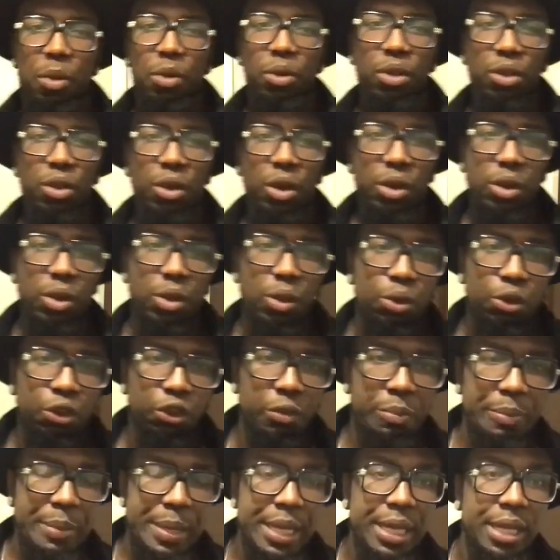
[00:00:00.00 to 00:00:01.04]
posted on
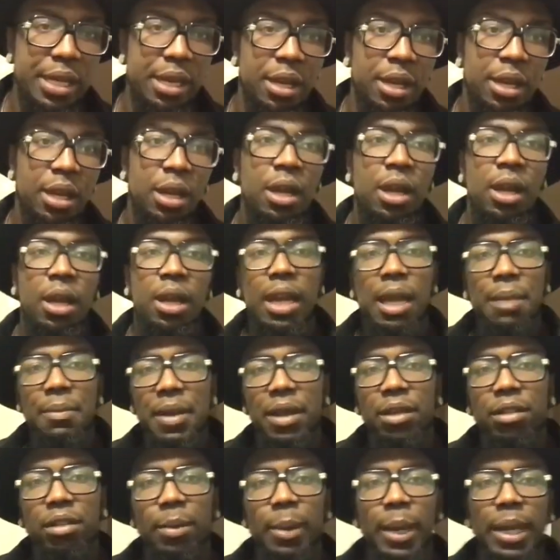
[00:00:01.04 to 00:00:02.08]
social media. Let
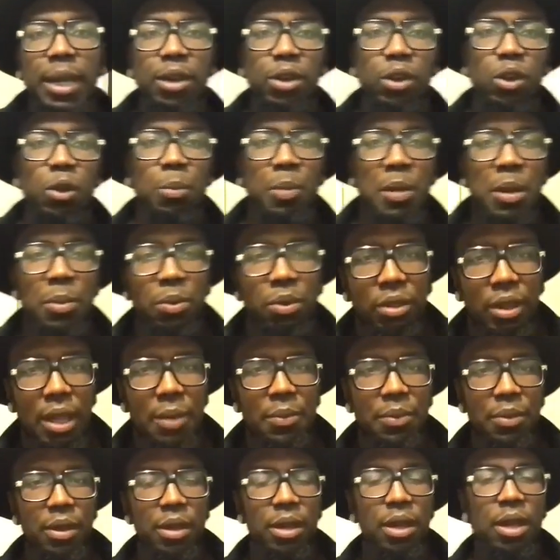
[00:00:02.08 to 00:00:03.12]
me explain to you people
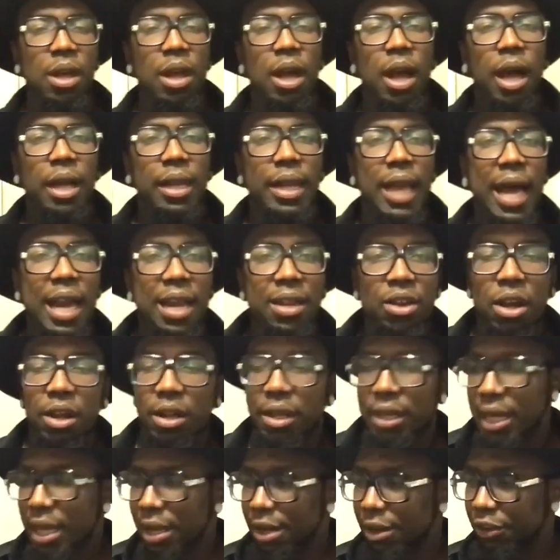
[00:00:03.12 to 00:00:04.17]
something. A lot of
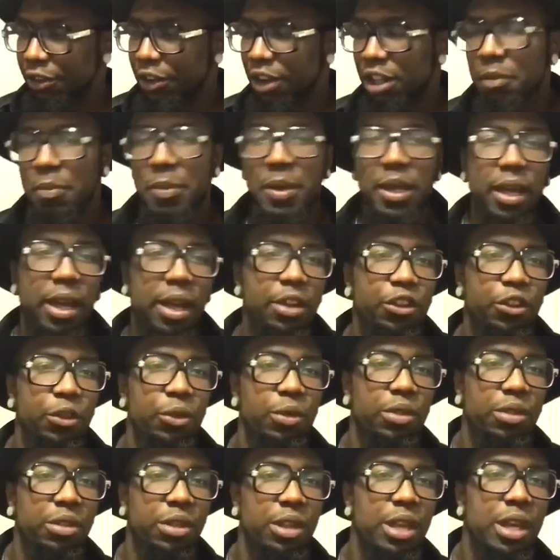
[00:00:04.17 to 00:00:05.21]
y'all think just because
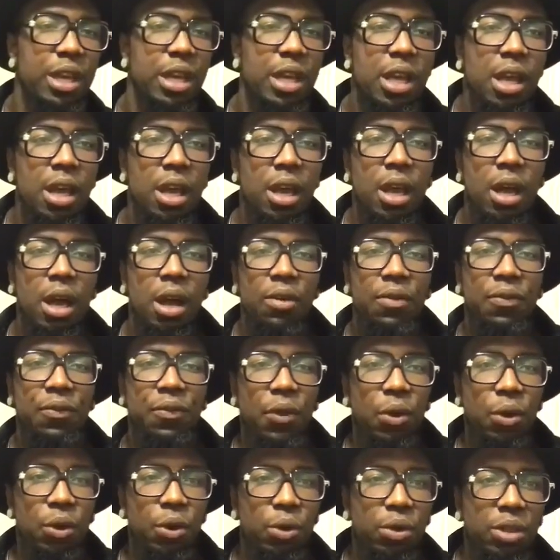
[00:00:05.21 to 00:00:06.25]
you see
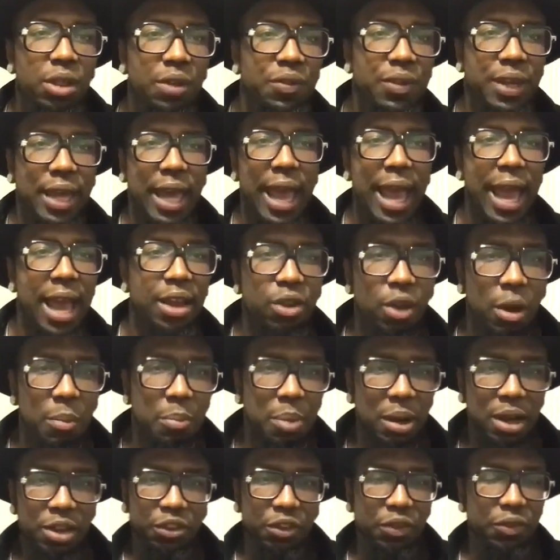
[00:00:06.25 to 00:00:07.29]
photos of a
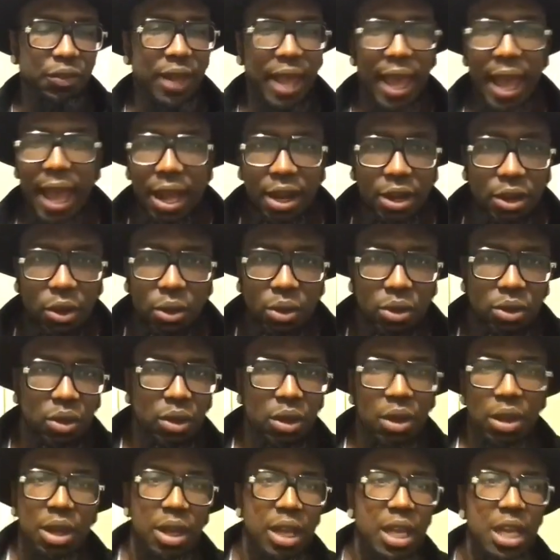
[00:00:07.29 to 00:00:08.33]
bunch of
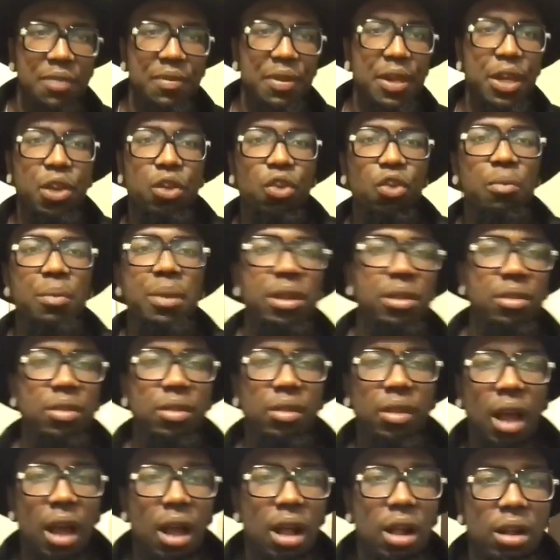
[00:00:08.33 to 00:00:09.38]
candles, even human
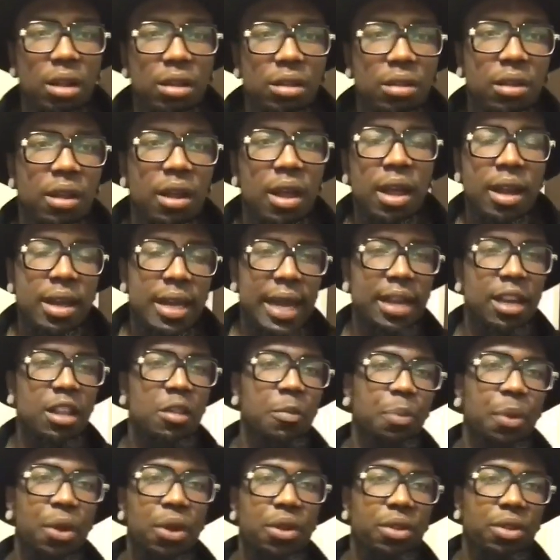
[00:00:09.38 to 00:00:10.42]
skulls, that
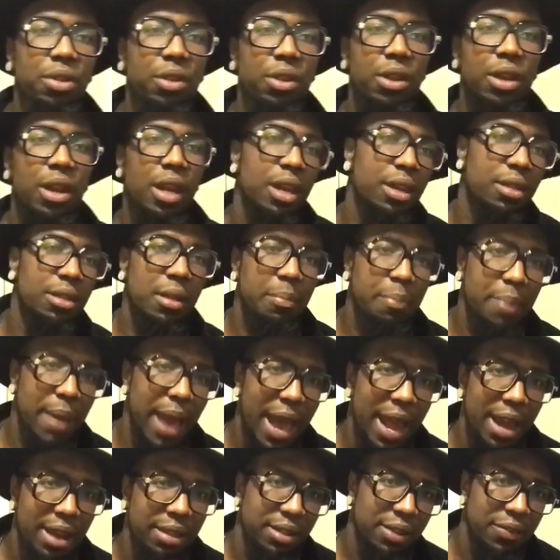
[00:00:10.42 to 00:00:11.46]
this person is the
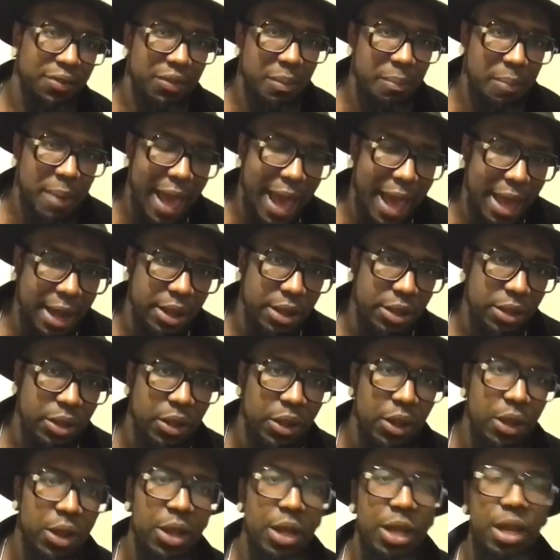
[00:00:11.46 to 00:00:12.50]
baddest of the
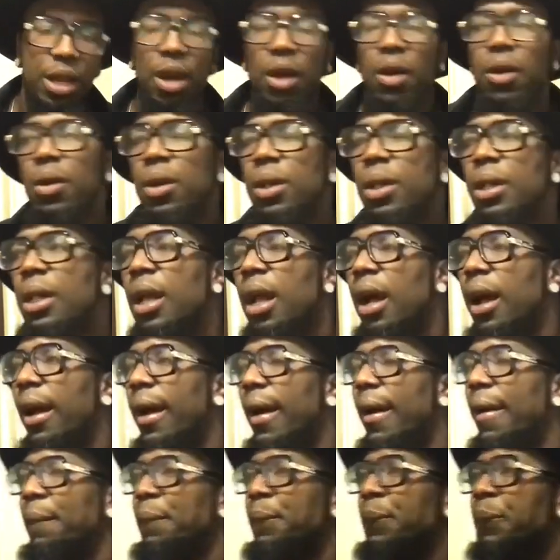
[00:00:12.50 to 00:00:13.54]
baddest. You know,
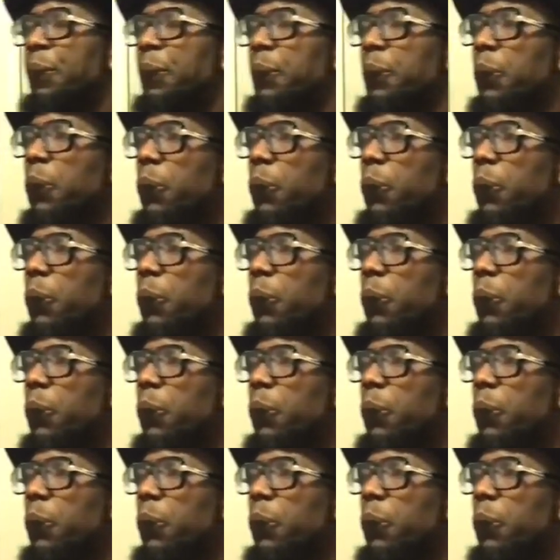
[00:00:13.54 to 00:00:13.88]
a